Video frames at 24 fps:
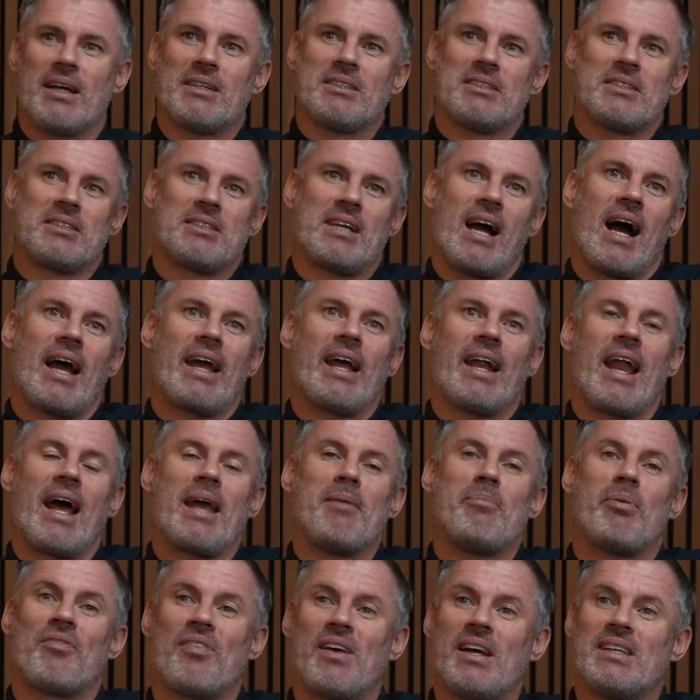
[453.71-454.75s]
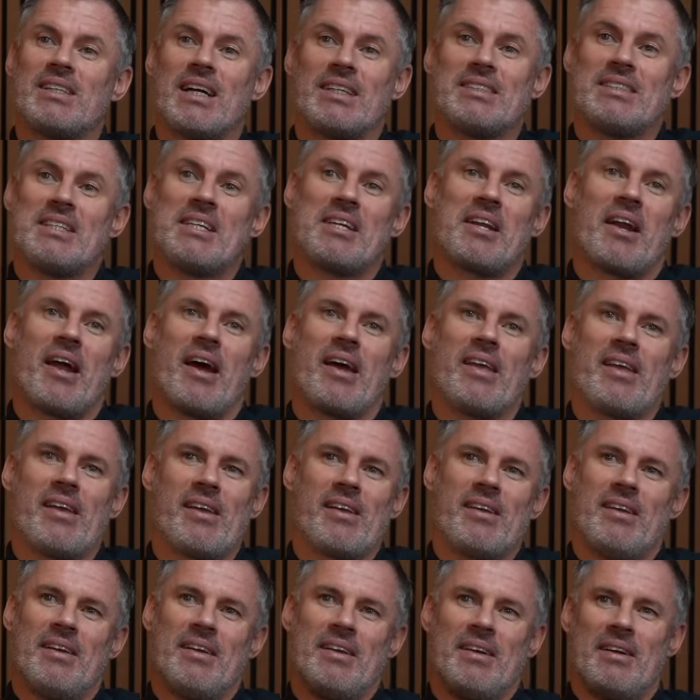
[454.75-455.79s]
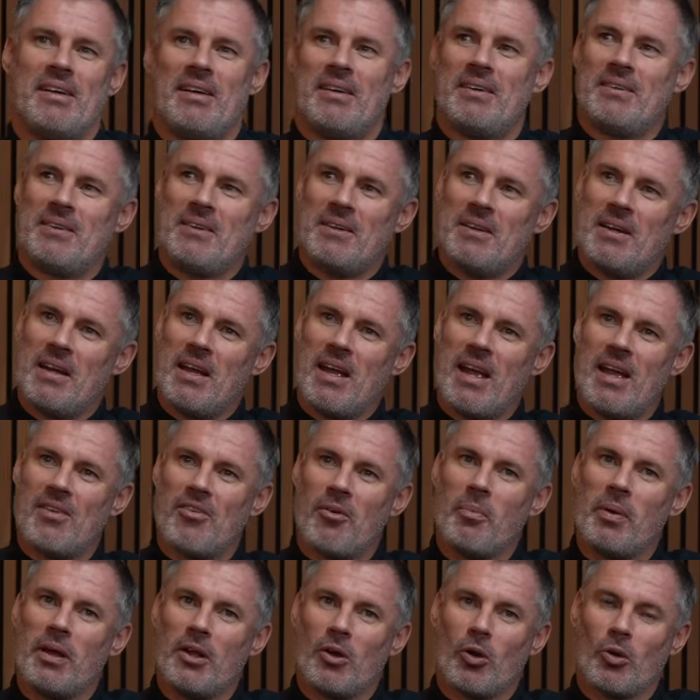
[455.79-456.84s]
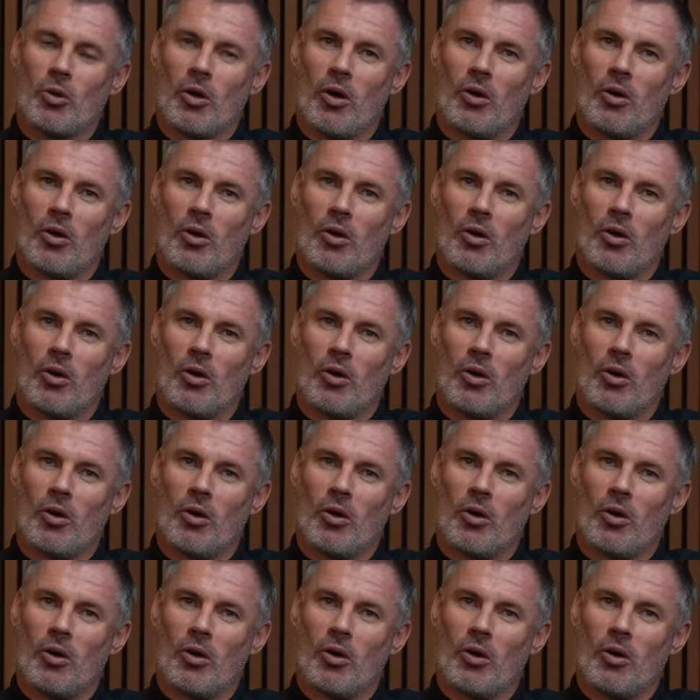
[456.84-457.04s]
Sky, and I preferred Andy Gray, if I'm being